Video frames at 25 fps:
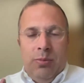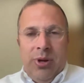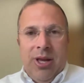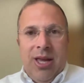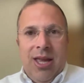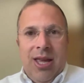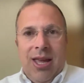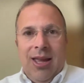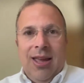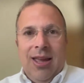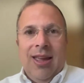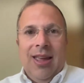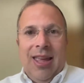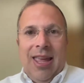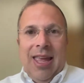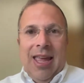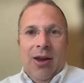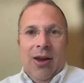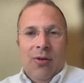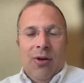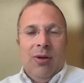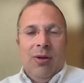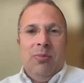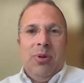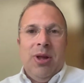being
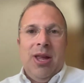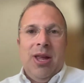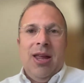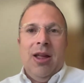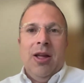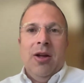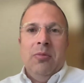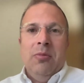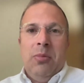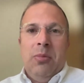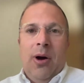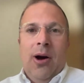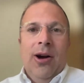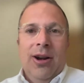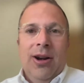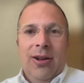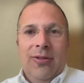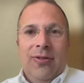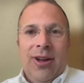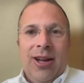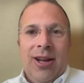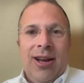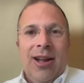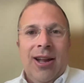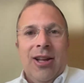here and being part
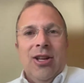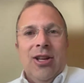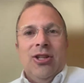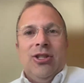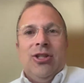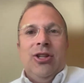of it.